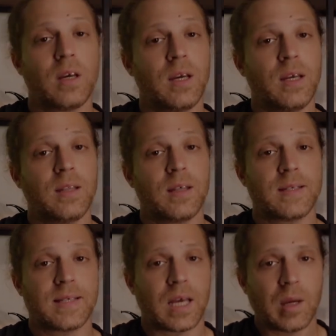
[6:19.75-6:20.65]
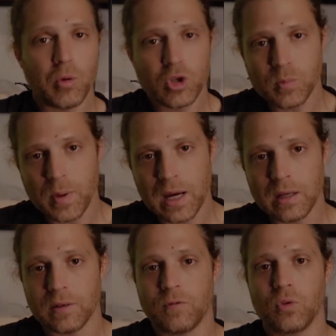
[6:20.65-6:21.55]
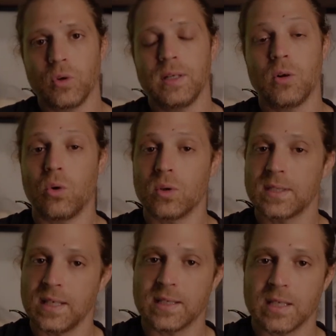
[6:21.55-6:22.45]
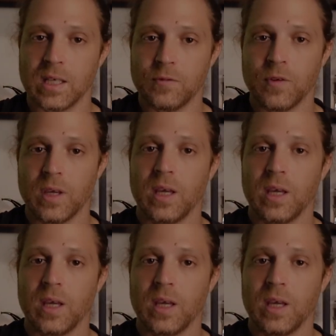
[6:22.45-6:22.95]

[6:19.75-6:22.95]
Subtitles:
in the cerebrospinal fluid or CSF,